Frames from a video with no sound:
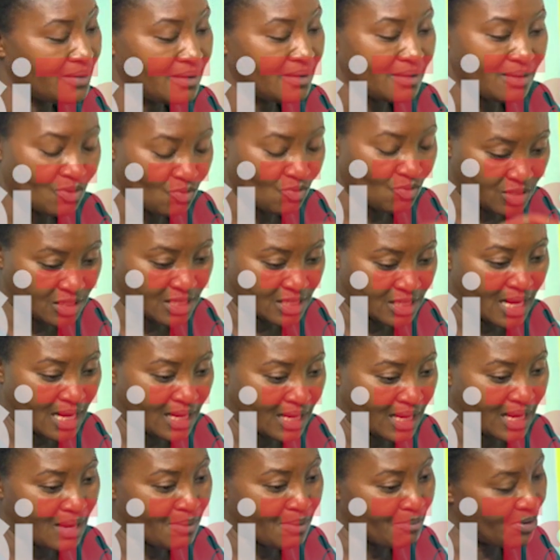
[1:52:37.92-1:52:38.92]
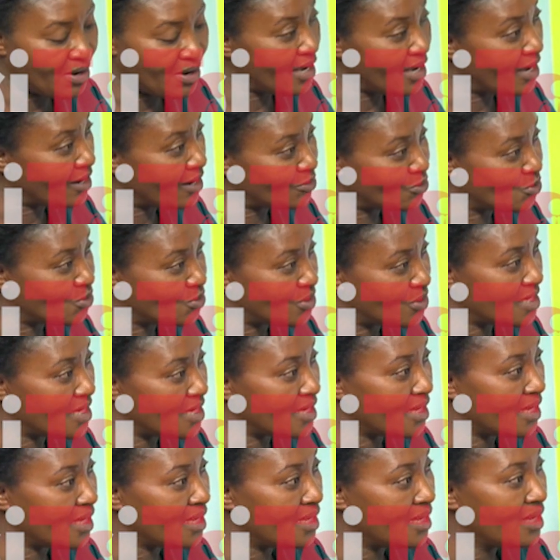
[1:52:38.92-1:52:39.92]
We shall come here to say,
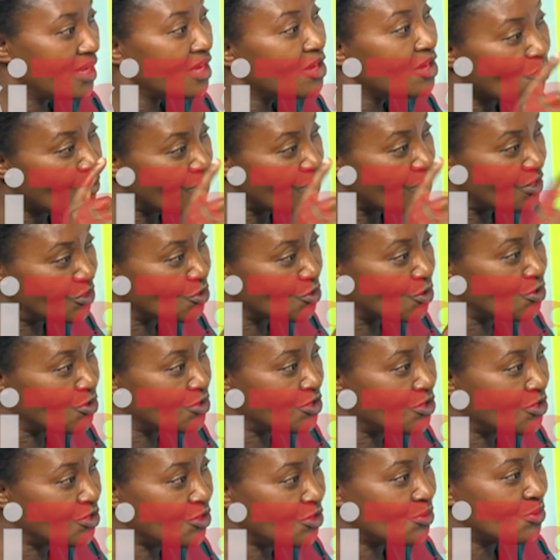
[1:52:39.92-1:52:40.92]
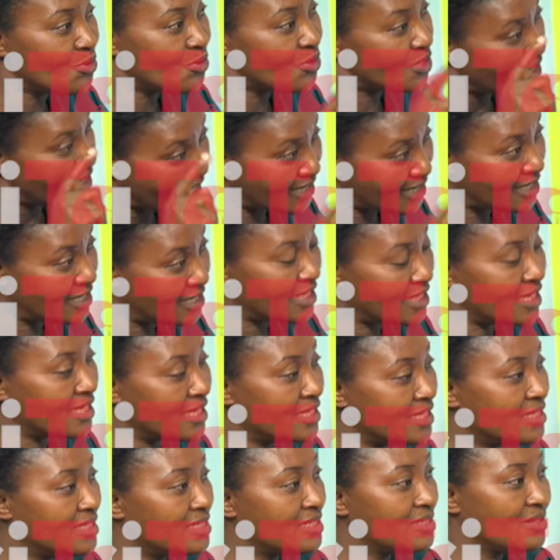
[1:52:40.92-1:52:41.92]
we told you that change
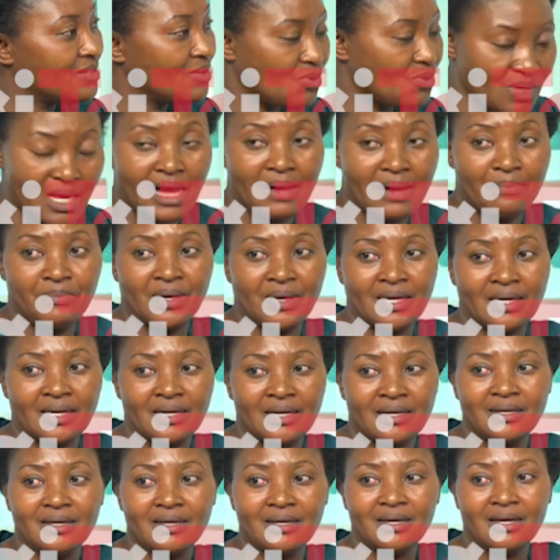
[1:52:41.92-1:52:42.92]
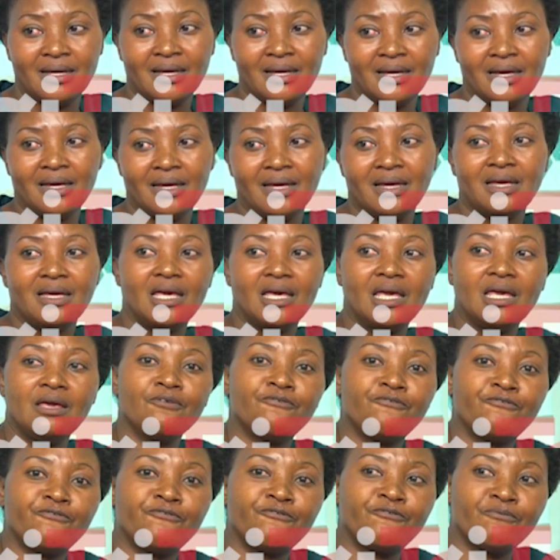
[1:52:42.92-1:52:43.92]
will happen.
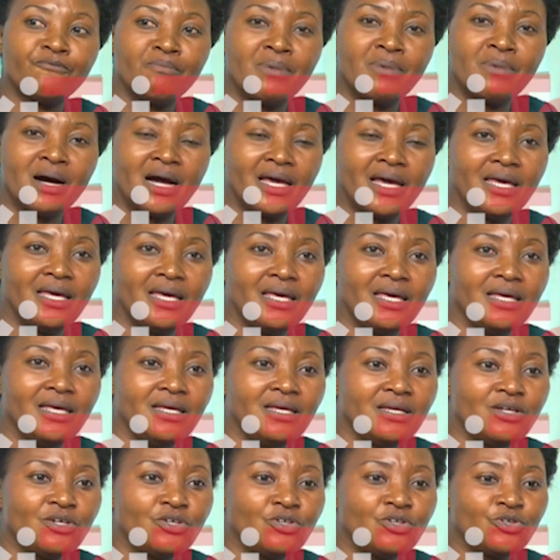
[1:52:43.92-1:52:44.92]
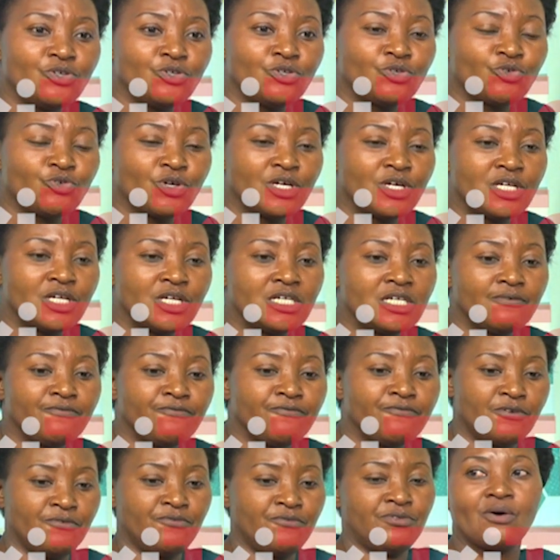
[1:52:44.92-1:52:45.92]
If by
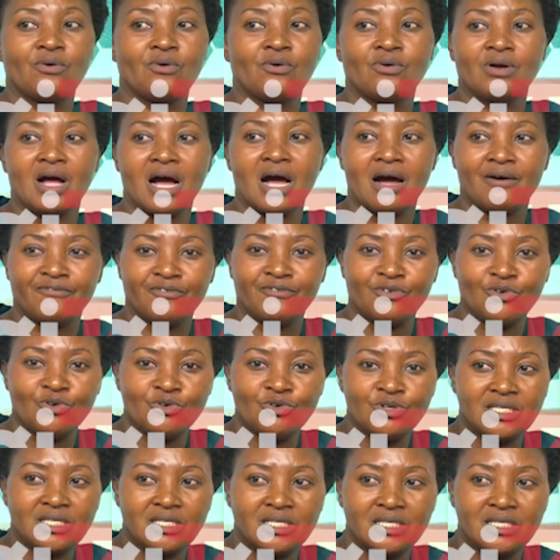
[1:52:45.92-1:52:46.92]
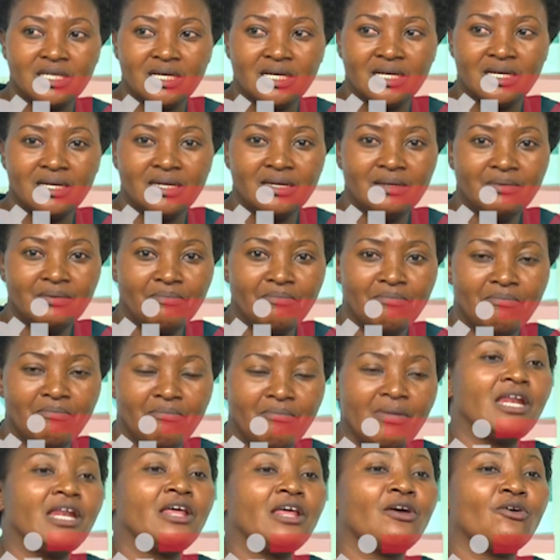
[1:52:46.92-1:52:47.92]
25th I have not seen
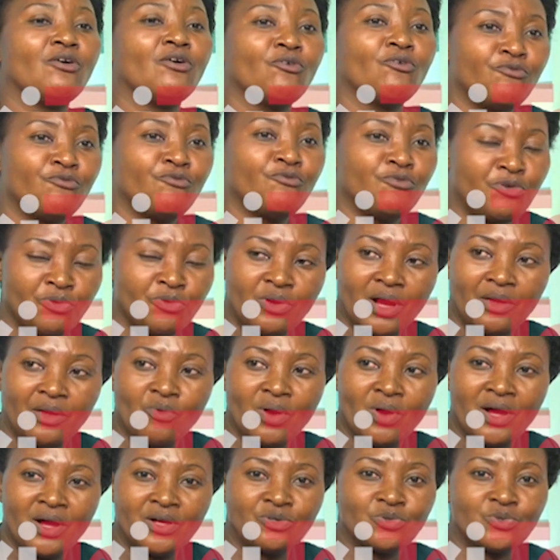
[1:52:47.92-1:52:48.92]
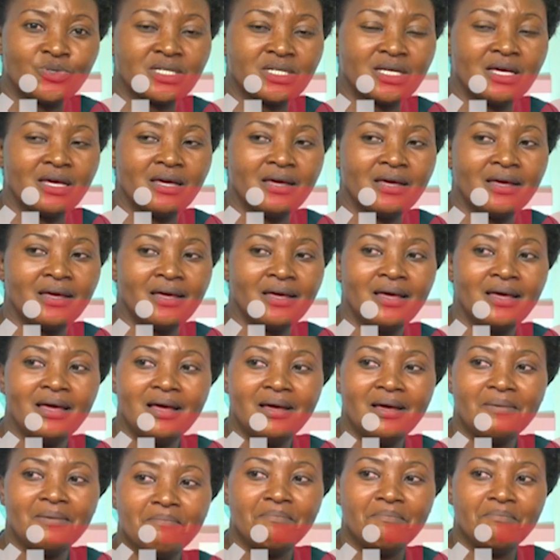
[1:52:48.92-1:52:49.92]
many of you, I want to say
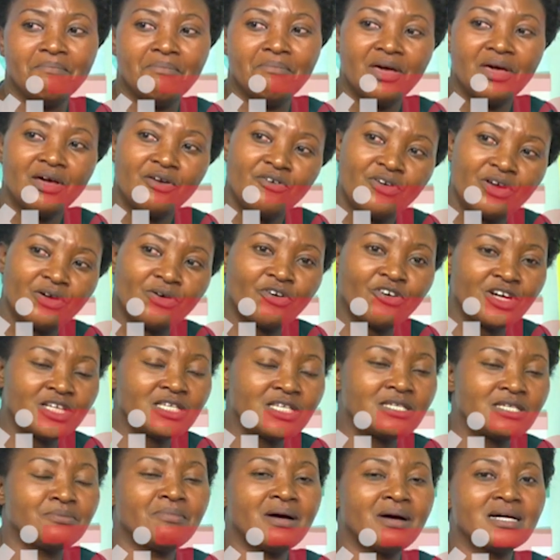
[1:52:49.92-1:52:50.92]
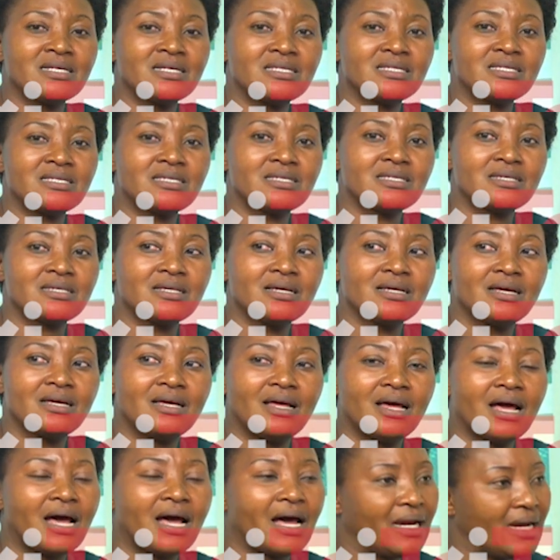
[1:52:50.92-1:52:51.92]
Merry Christmas
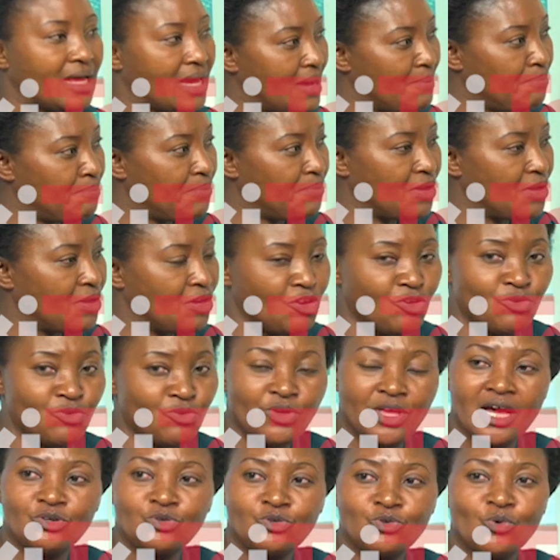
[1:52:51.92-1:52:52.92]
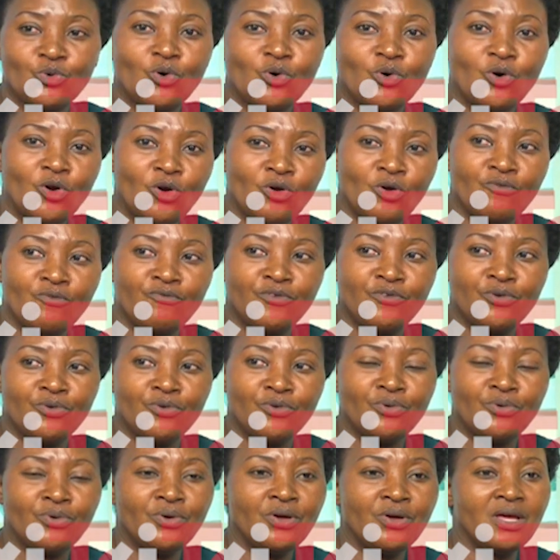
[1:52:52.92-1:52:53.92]
and Happy New Year to all of you.
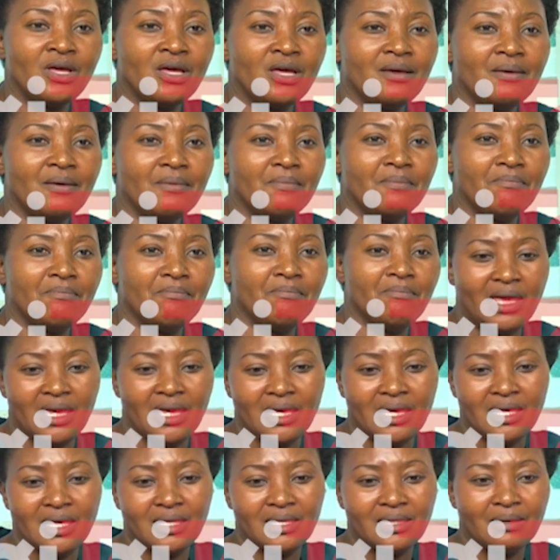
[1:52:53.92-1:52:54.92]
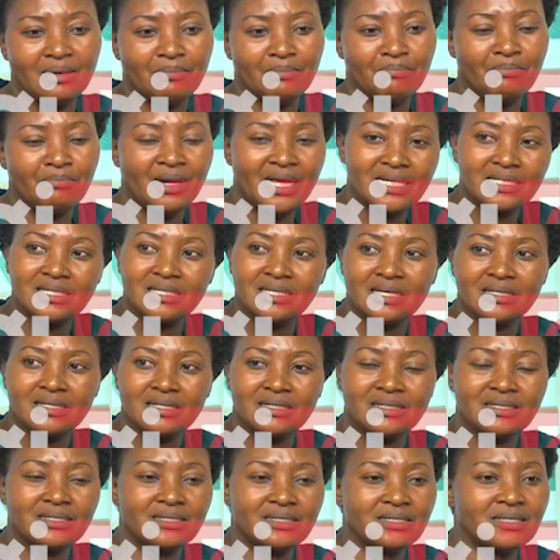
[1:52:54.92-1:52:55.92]
May the
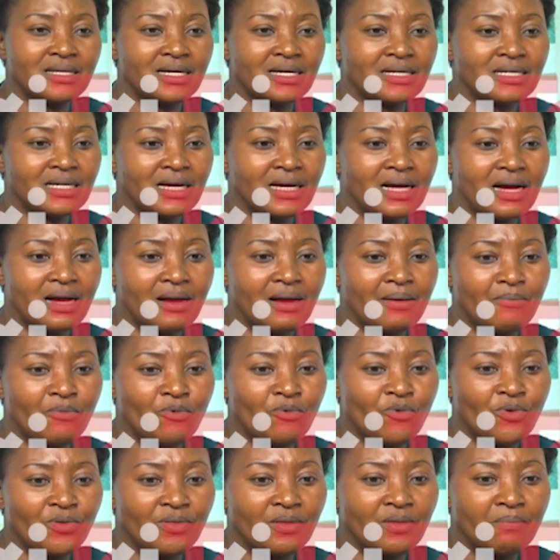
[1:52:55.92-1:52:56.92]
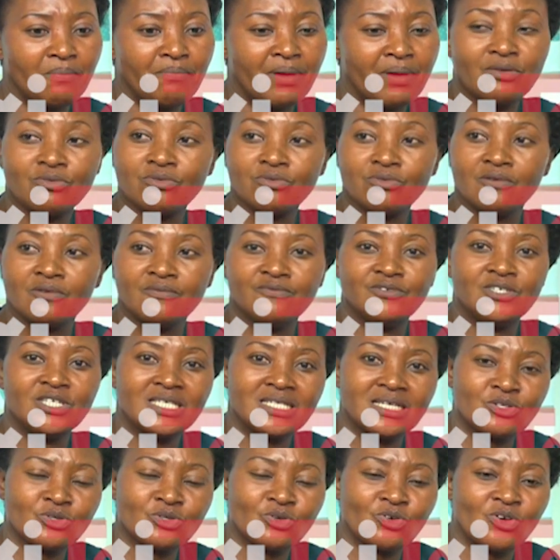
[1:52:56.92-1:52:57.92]
blessings that come with the birth of
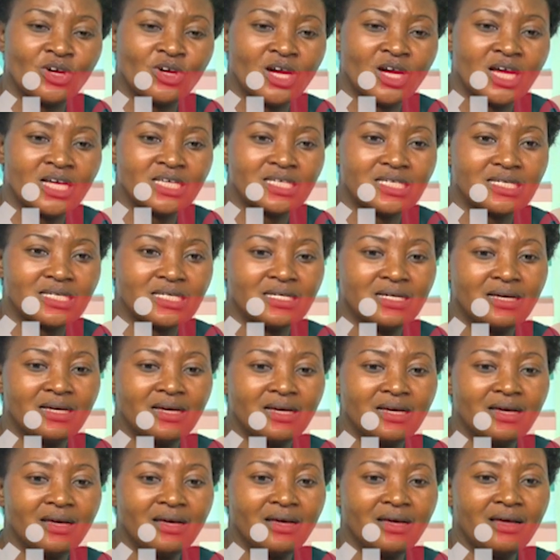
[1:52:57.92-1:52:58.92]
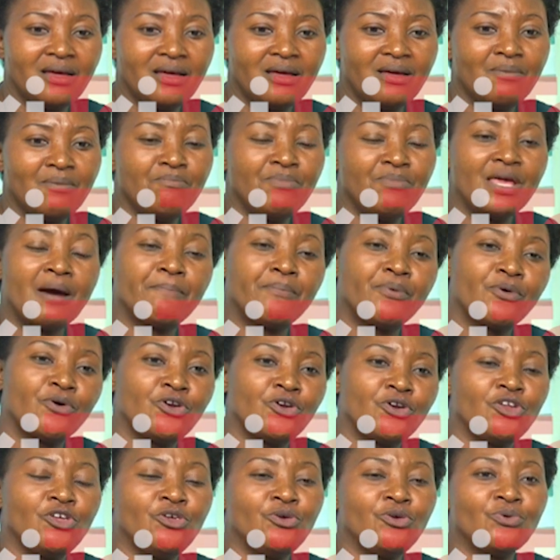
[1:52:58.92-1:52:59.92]
Jesus Christ be upon
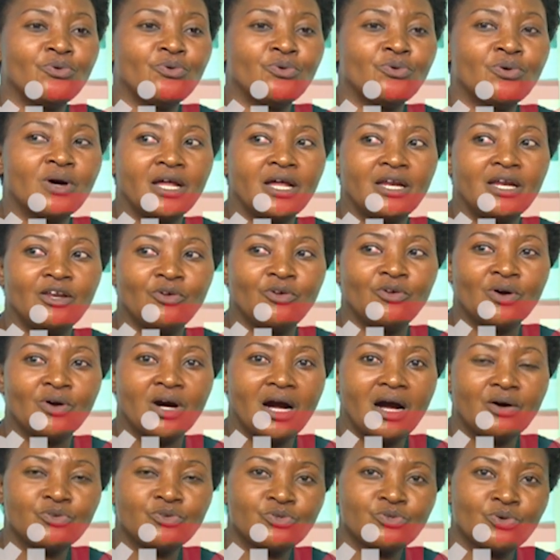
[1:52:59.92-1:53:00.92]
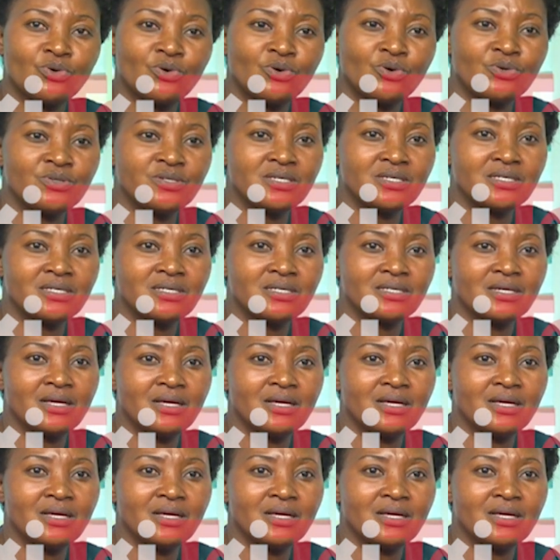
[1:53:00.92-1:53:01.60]
you and your households.